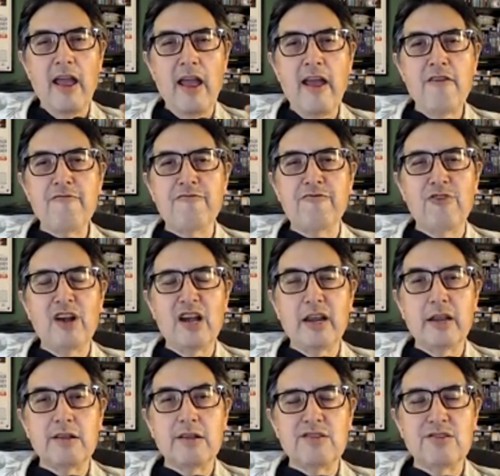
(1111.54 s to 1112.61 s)

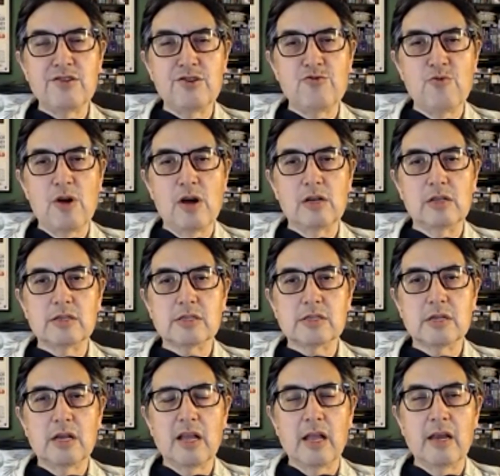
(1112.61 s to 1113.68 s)
every nuance
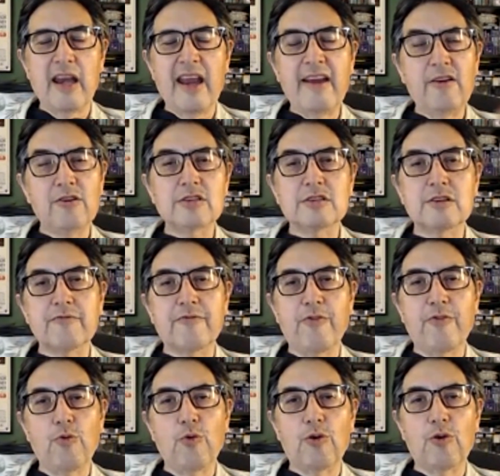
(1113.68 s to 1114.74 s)
in Harrison
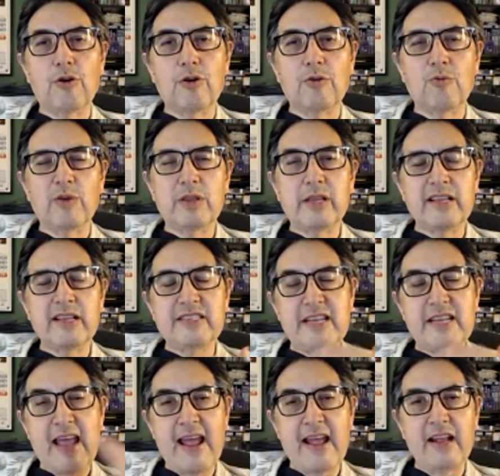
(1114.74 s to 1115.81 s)
Ford when they
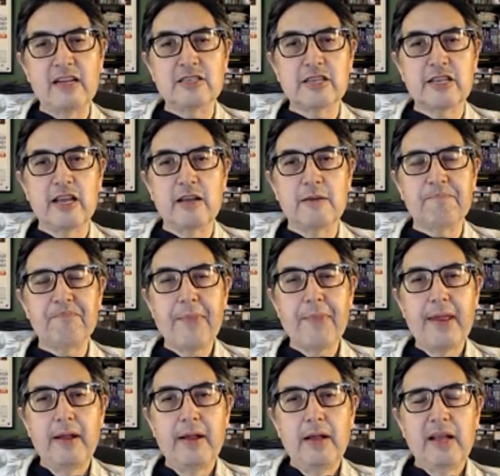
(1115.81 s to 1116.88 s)
de aged him,
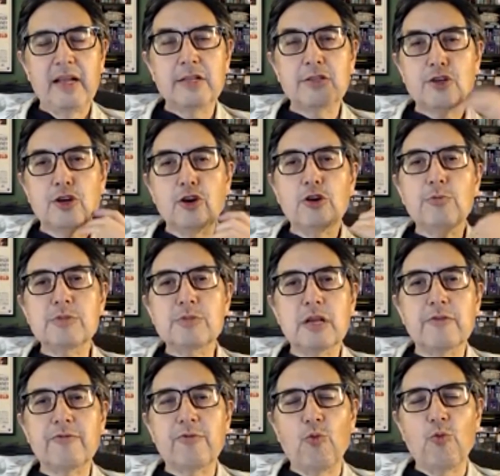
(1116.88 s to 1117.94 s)
in terms
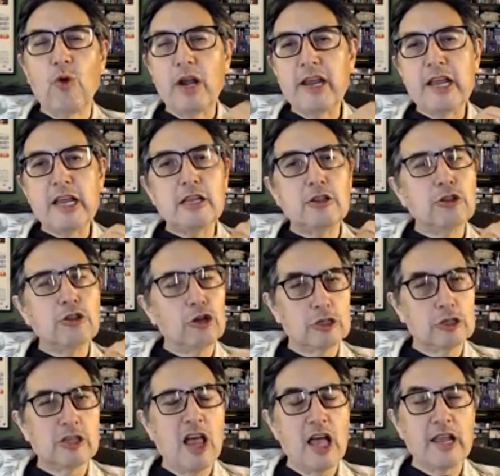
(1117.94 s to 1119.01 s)
of what he
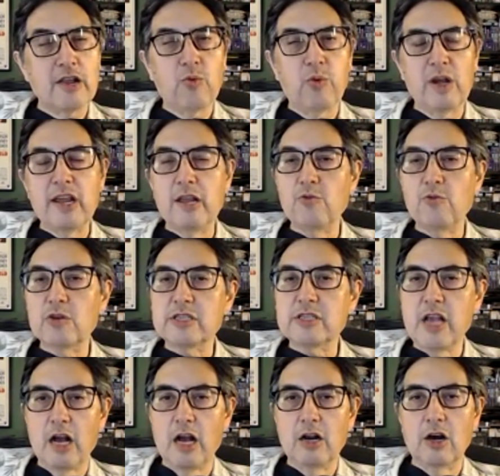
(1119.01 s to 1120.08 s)
looked like when he was
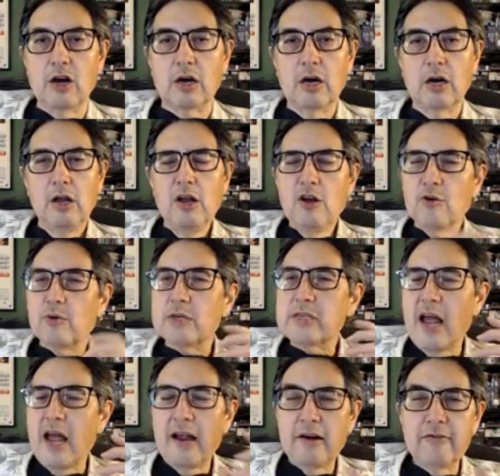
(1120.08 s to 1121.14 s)
younger, was
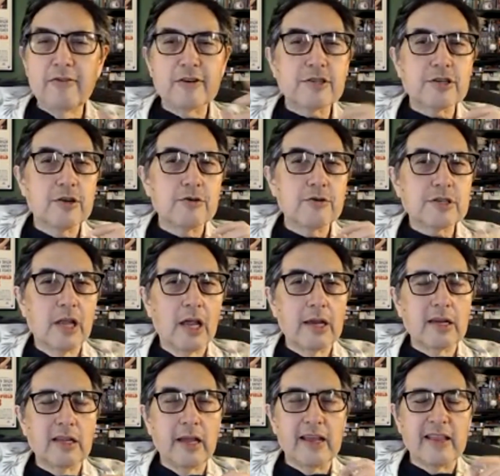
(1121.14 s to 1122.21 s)
ever so
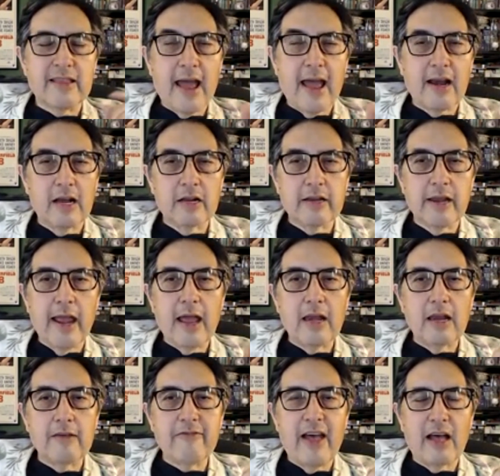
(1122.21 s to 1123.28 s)
slightly in that
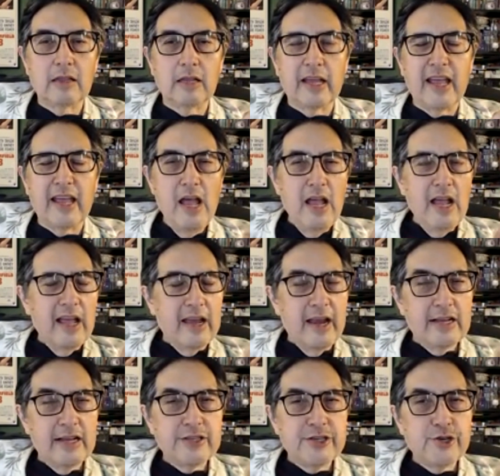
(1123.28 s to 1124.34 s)
uncanny valley. And
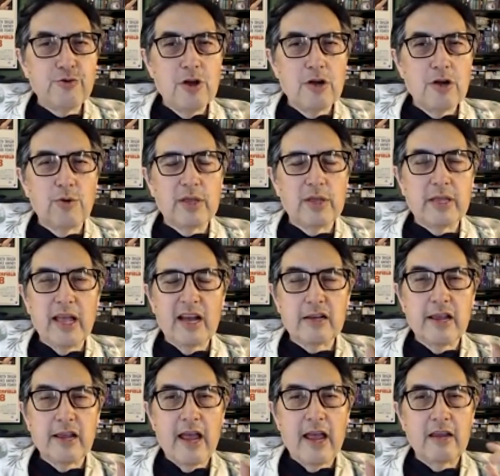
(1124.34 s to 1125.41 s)
as you know, in the
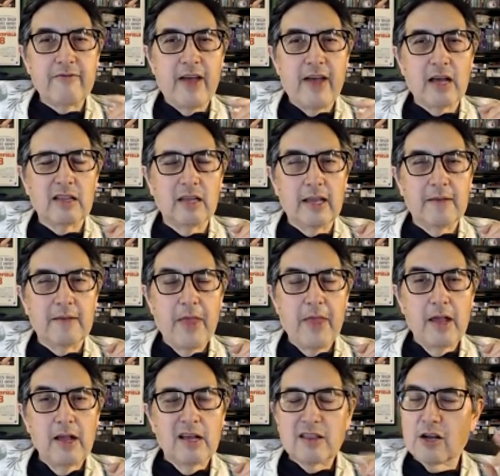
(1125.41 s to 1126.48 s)
uncanny valley,
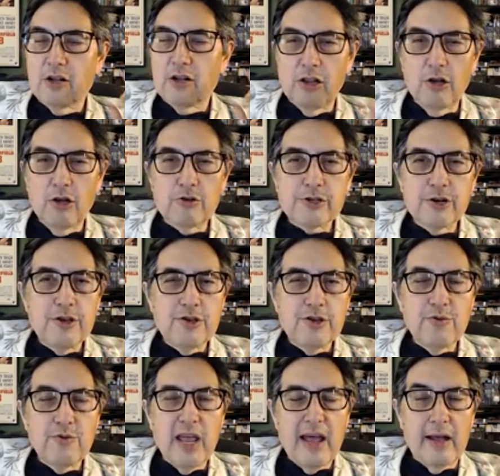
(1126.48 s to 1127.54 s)
the closer you
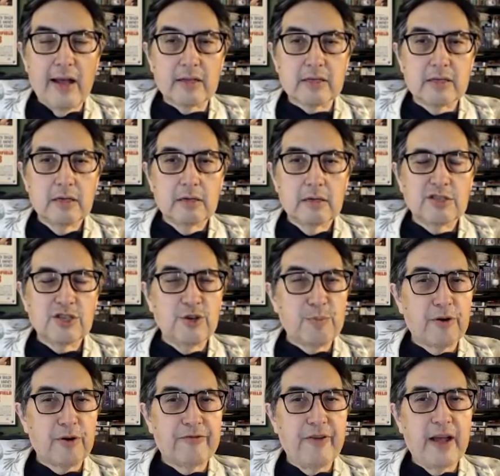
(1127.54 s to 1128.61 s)
get to
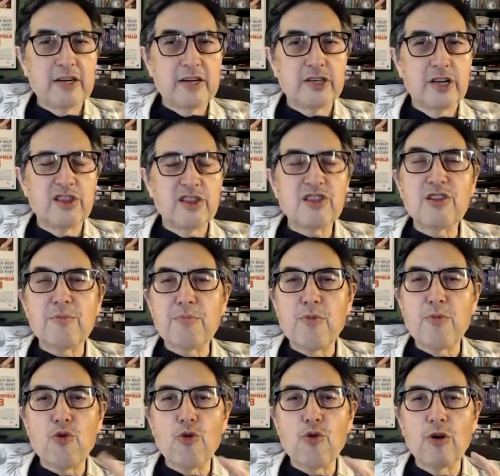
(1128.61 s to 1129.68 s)
perfection, the
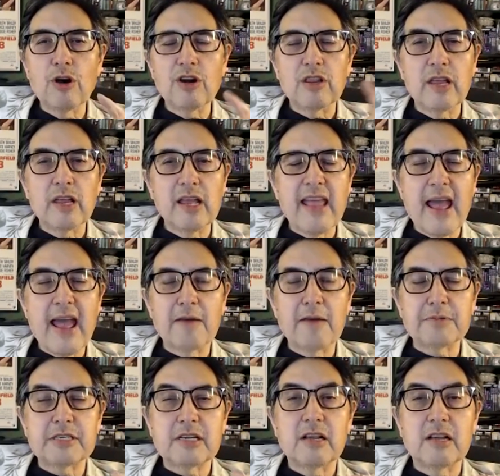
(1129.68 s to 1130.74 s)
more the
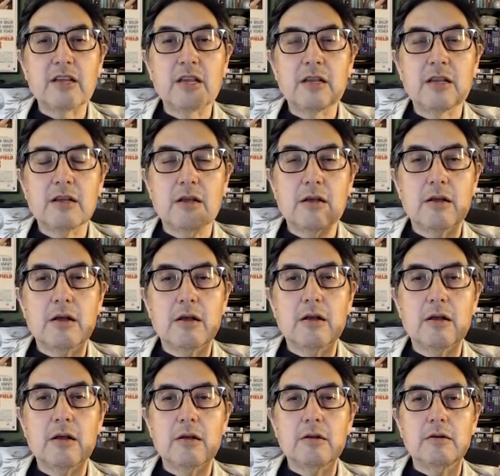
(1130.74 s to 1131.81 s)
gaps
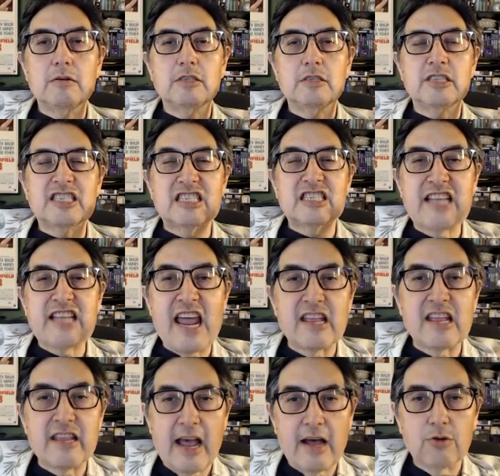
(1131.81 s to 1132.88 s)

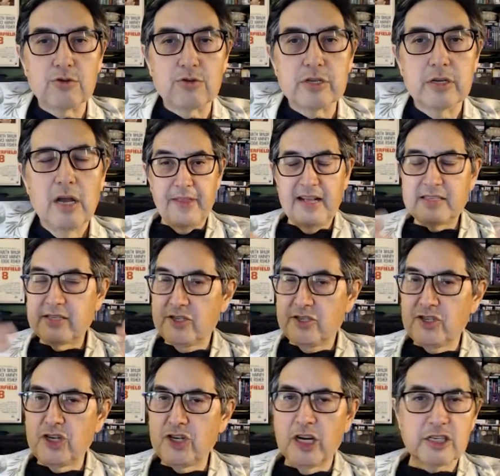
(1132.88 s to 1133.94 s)
stand out. It's
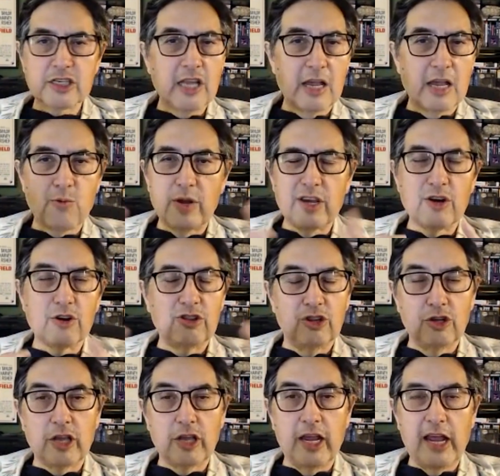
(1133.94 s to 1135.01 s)
just like when you're
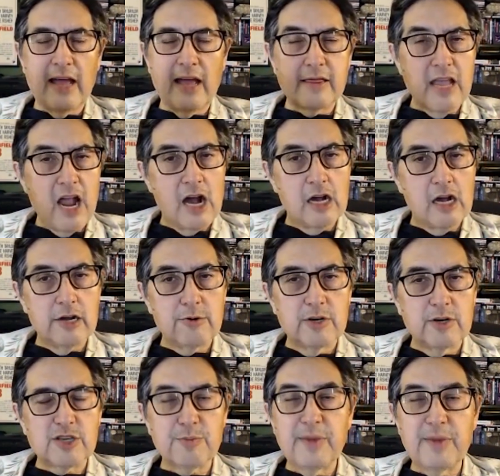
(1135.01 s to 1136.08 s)
looking at the
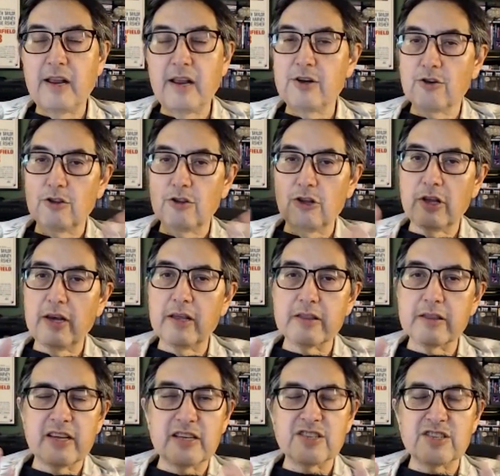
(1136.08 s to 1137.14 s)
Irishman and you're looking at
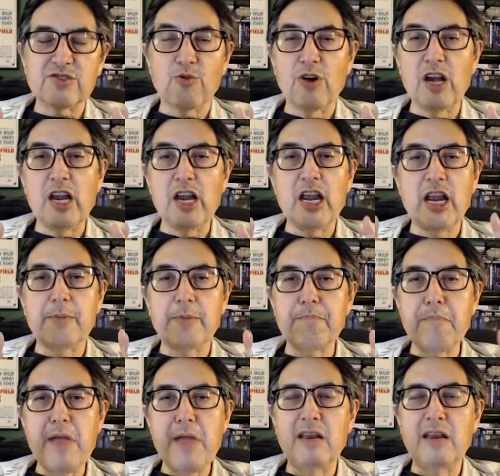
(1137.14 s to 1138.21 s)
these three
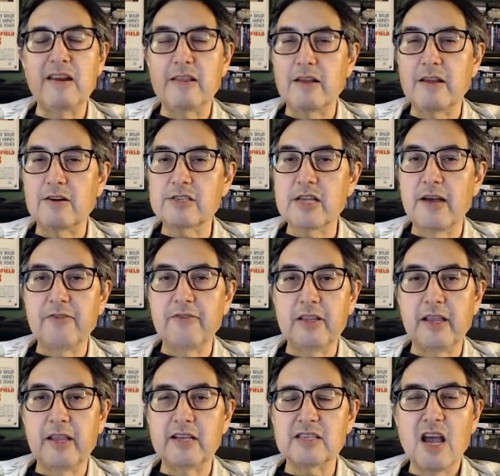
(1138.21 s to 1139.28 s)
men in their
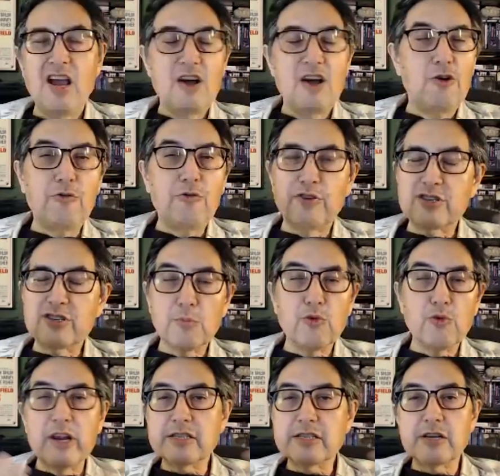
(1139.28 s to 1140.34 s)
70s who, for some
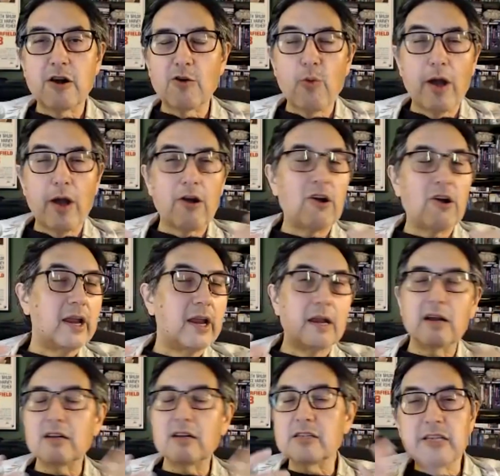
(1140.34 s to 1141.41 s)
reason, are
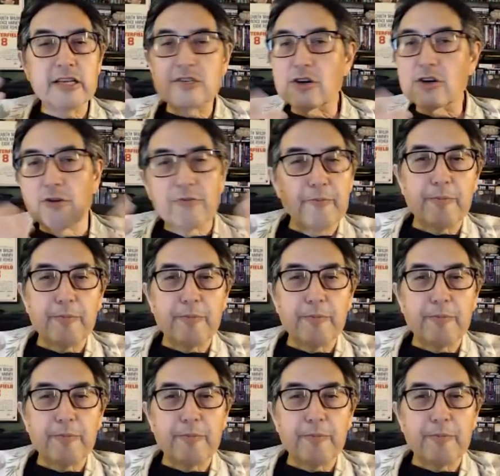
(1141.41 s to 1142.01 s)
wearing digital